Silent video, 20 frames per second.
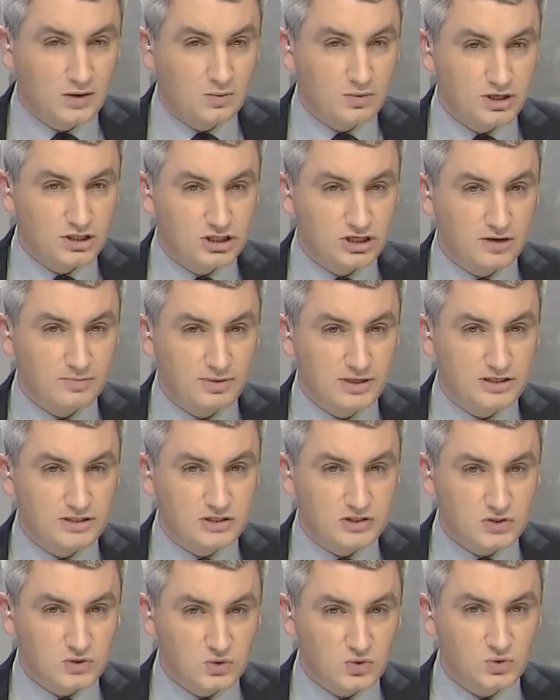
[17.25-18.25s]
which have been
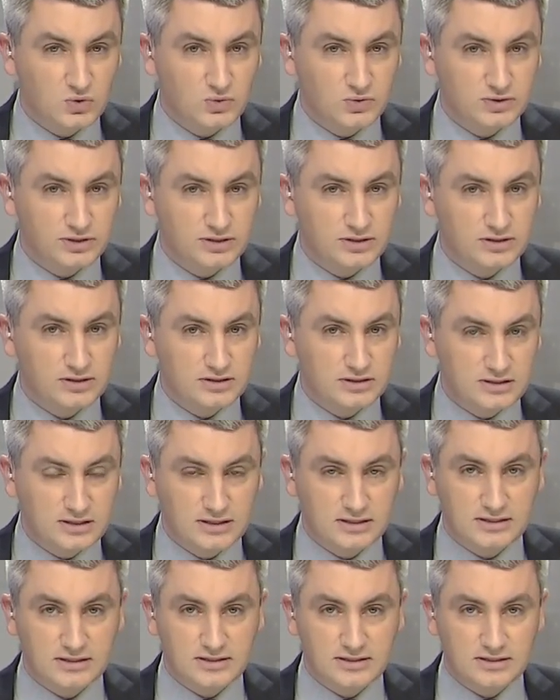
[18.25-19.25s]
stalled
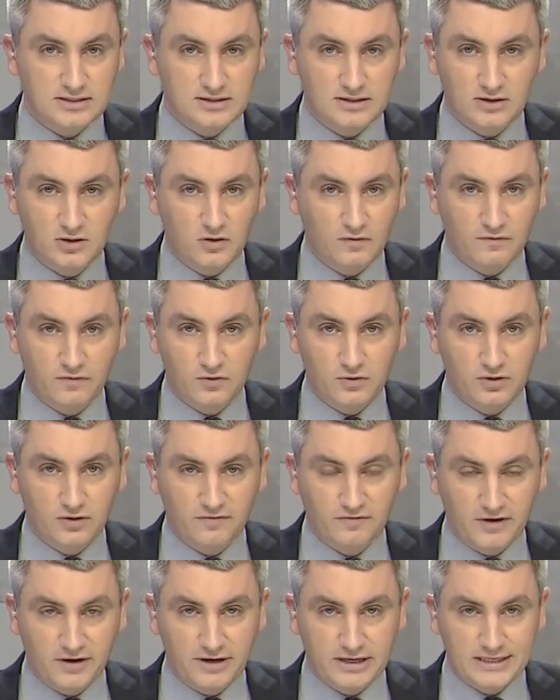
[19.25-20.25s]
since the awful
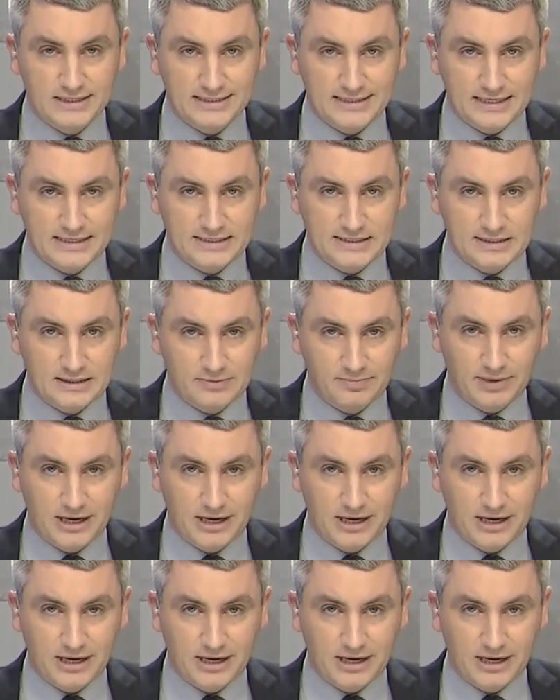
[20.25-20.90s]
ferry disaster